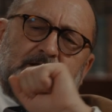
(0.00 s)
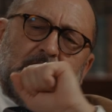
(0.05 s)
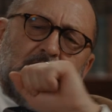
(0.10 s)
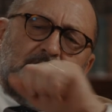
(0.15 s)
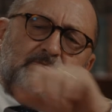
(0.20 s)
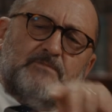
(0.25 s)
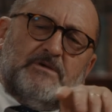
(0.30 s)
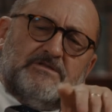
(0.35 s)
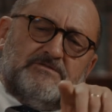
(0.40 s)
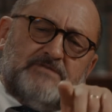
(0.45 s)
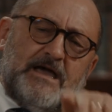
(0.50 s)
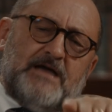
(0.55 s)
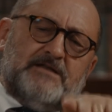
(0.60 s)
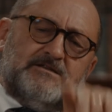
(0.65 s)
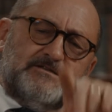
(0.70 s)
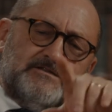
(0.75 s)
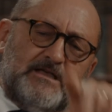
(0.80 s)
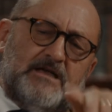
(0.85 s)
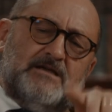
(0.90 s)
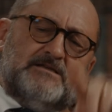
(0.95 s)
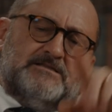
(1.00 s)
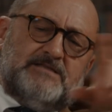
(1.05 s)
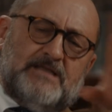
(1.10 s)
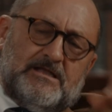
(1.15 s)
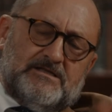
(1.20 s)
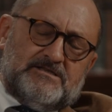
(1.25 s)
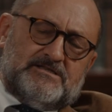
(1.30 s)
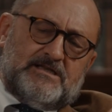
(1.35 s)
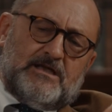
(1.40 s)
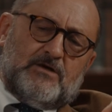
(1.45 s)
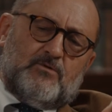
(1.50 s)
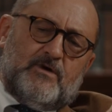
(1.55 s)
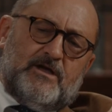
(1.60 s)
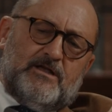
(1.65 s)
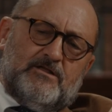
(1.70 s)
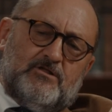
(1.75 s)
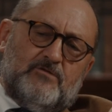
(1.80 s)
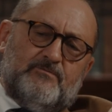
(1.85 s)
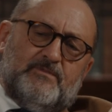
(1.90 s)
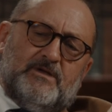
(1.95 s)
Now, but that does then
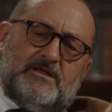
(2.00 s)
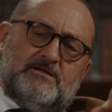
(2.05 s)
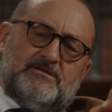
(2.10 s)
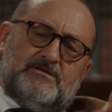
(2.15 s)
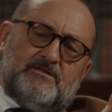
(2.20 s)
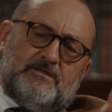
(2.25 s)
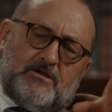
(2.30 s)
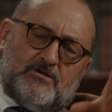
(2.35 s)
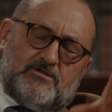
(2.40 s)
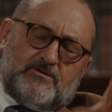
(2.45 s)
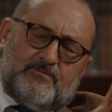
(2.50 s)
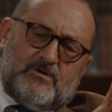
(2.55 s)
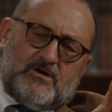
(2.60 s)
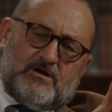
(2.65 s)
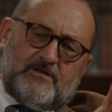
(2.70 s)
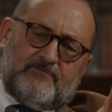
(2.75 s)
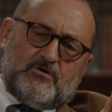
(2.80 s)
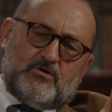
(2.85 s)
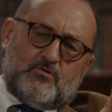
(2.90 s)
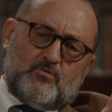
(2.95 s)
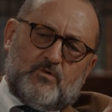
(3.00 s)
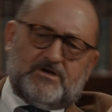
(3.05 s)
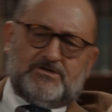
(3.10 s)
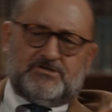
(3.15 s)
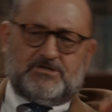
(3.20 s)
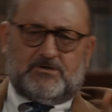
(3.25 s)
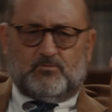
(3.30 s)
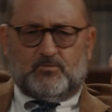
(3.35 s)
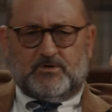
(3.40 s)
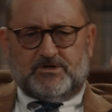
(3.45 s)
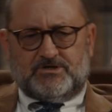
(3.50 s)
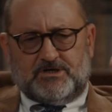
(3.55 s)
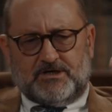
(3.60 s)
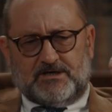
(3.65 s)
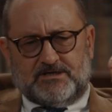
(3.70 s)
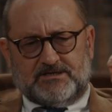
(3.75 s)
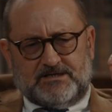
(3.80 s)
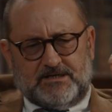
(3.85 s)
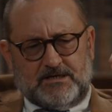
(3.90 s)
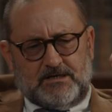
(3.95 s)
segue a little bit into the other part of your question, which
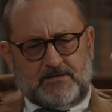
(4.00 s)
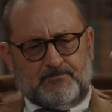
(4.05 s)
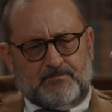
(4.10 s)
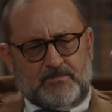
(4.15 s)
is